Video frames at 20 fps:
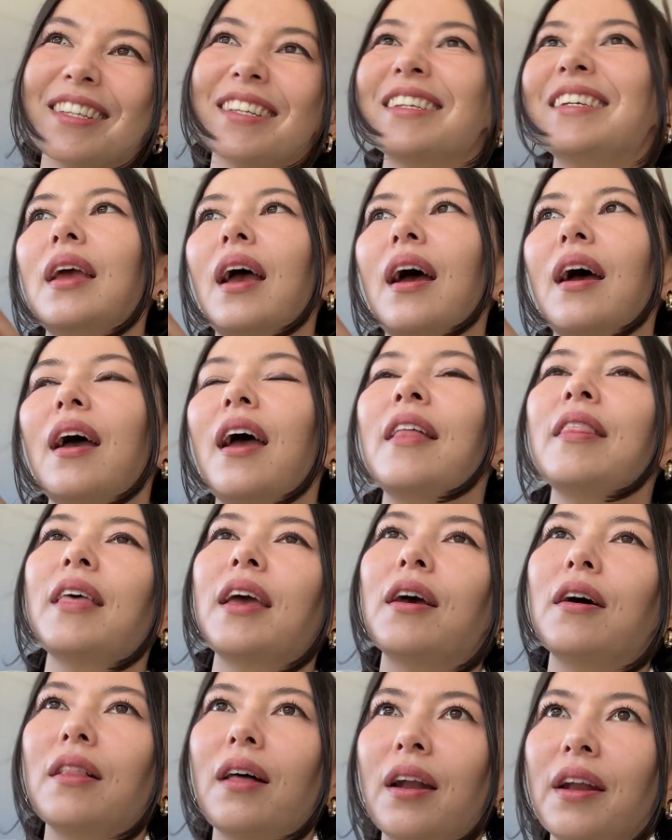Yeah, and like
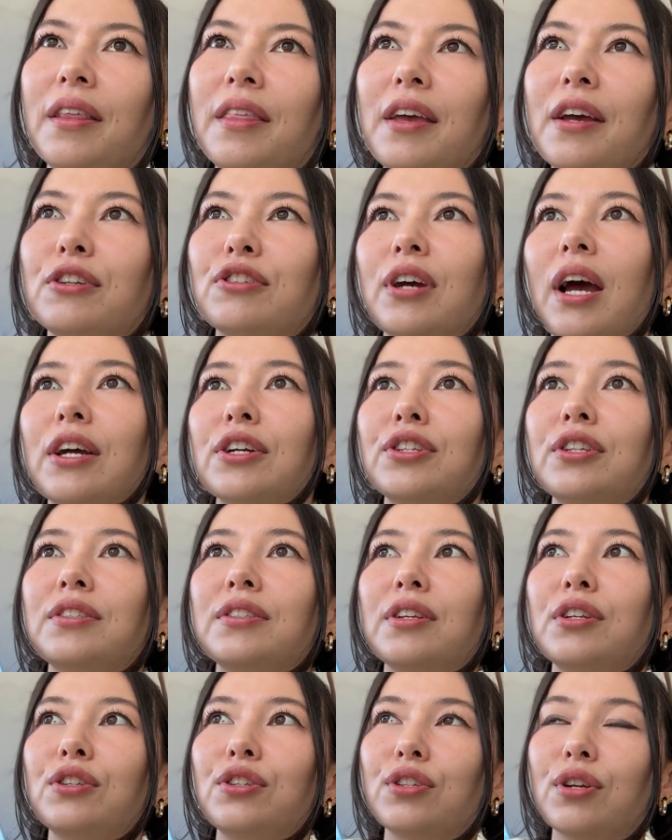a lot of the attractions
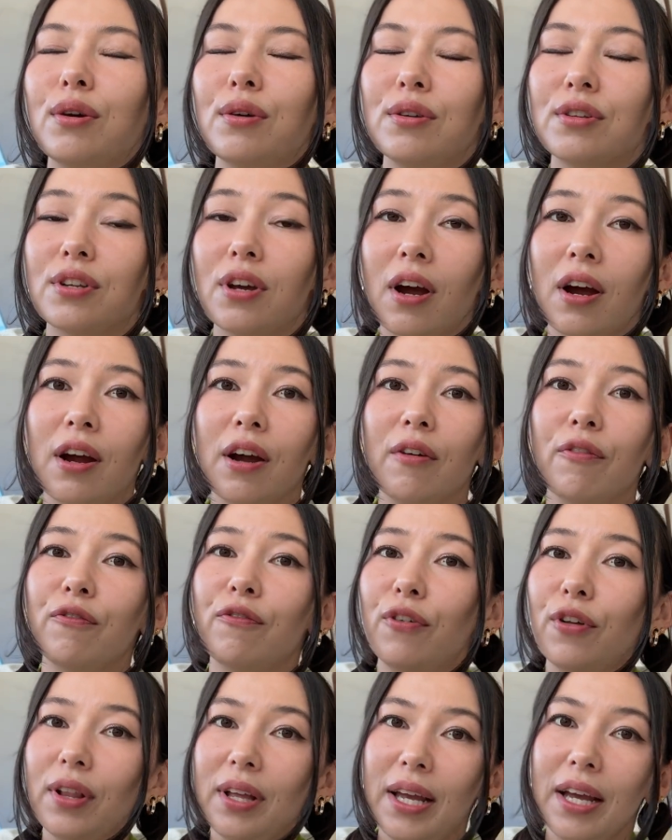and shows are
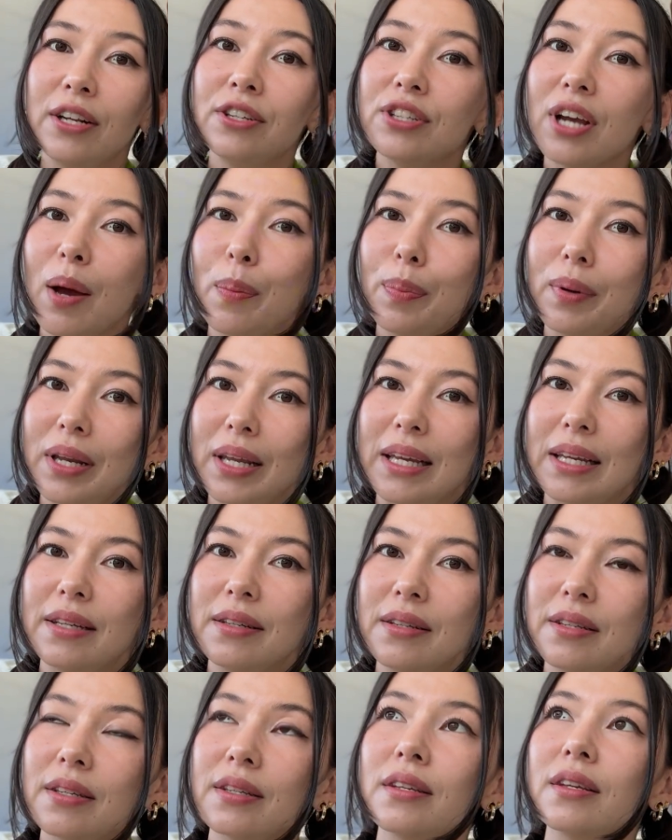fully in
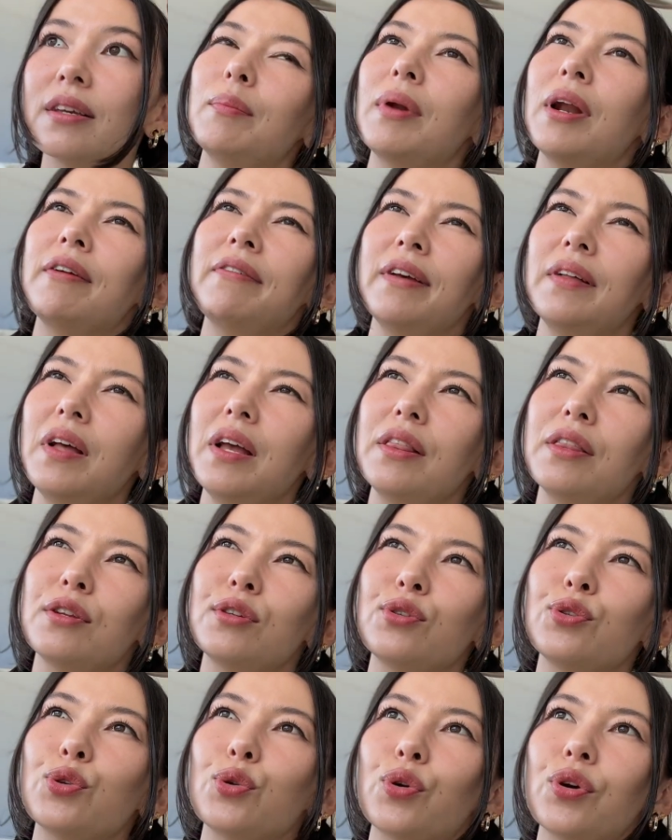Japanese. But I feel like the
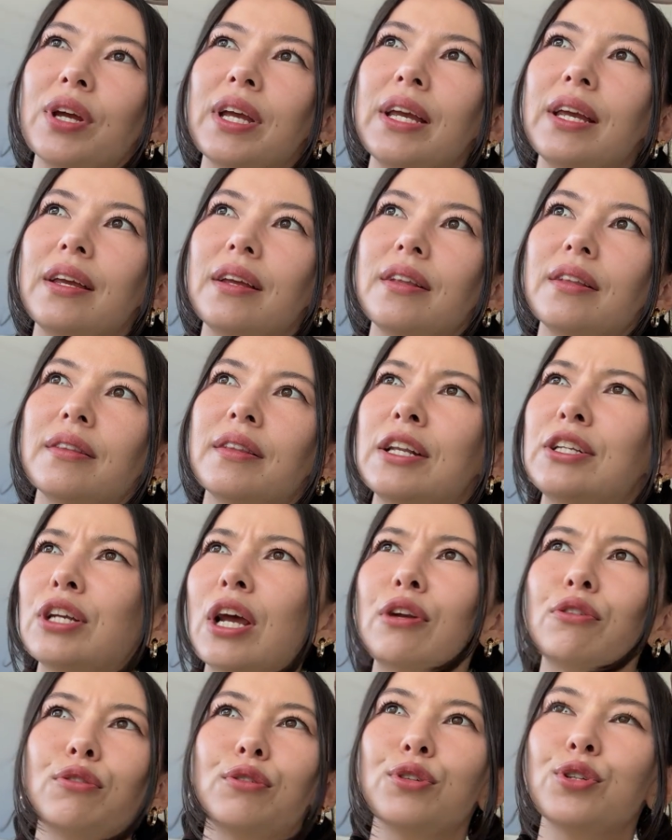story, the
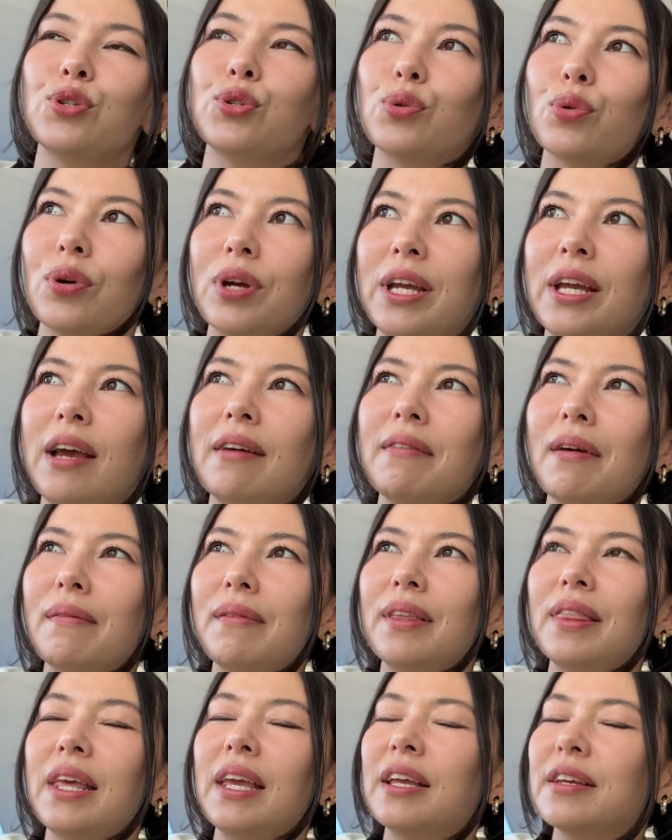general story of
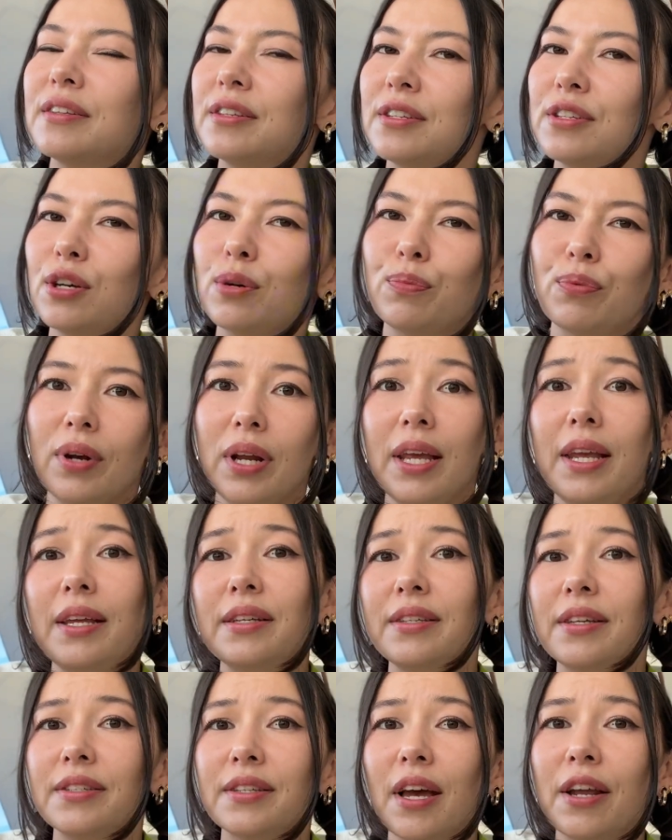everything is still pretty
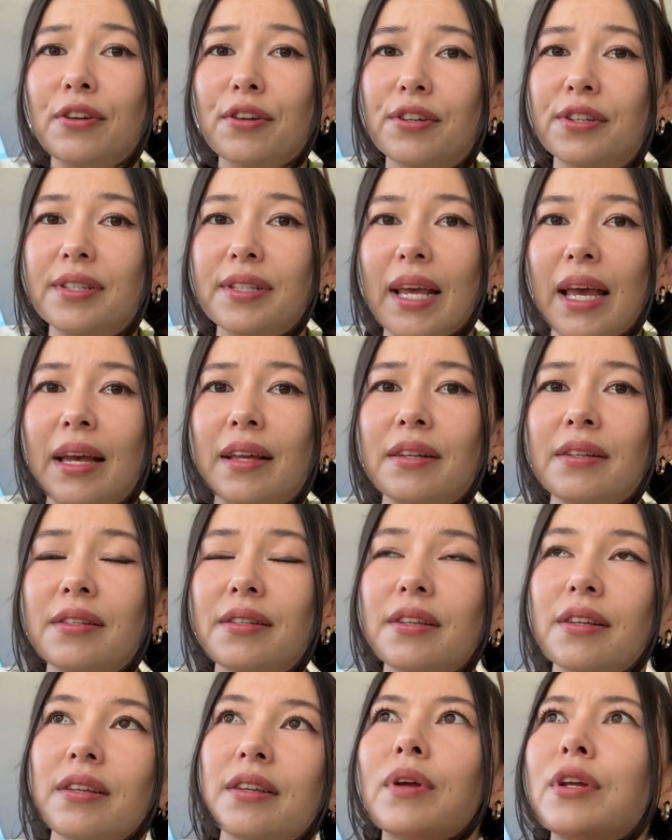easy to understand
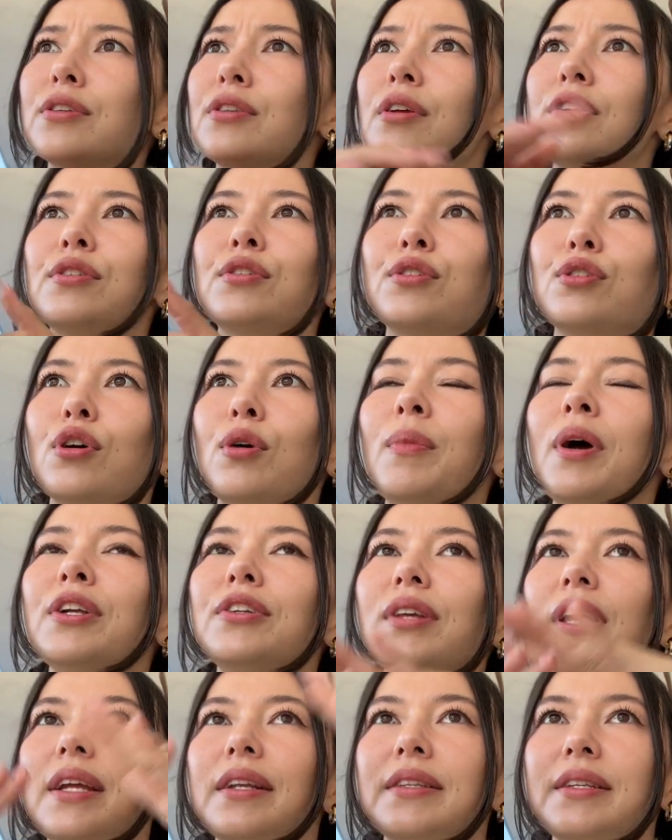because there's so much
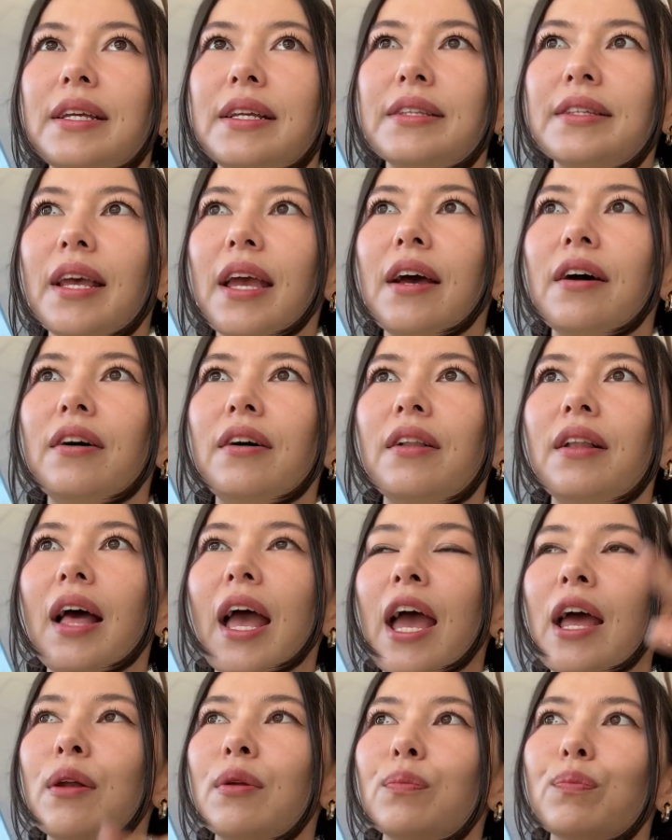like detail
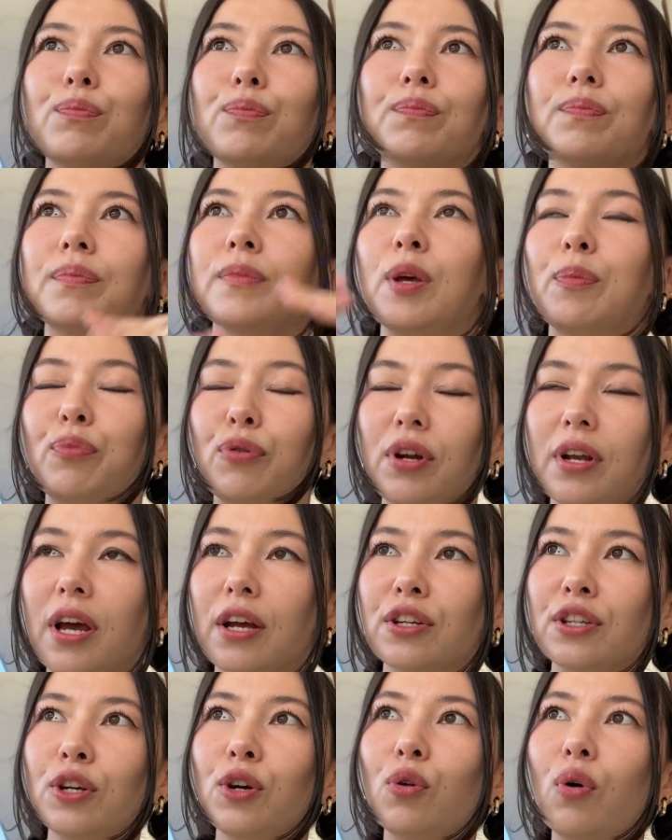and the
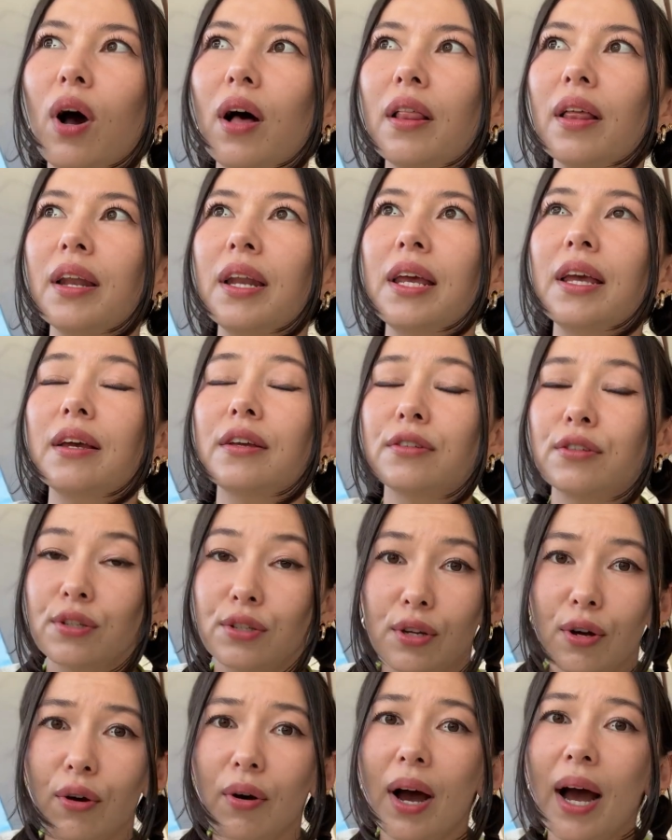production quality is
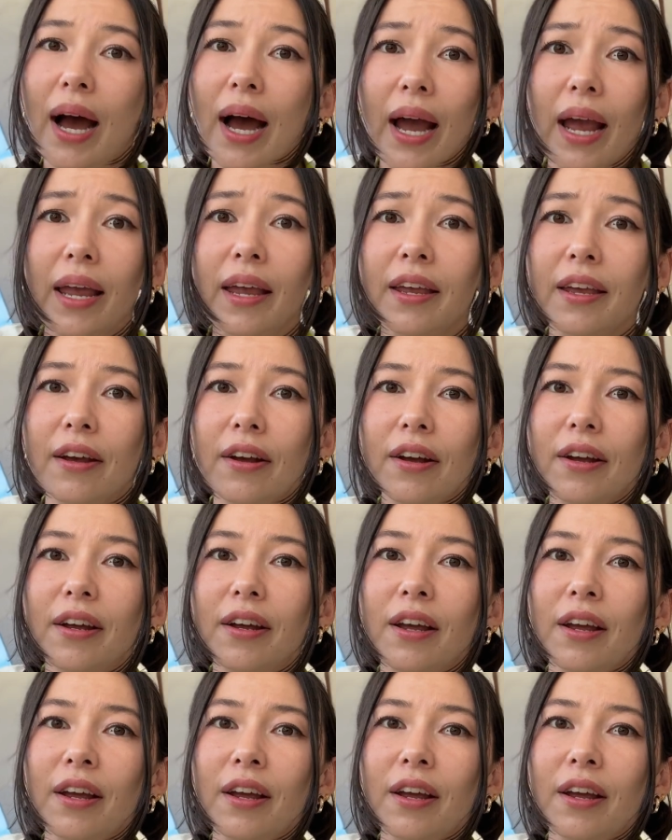so high here.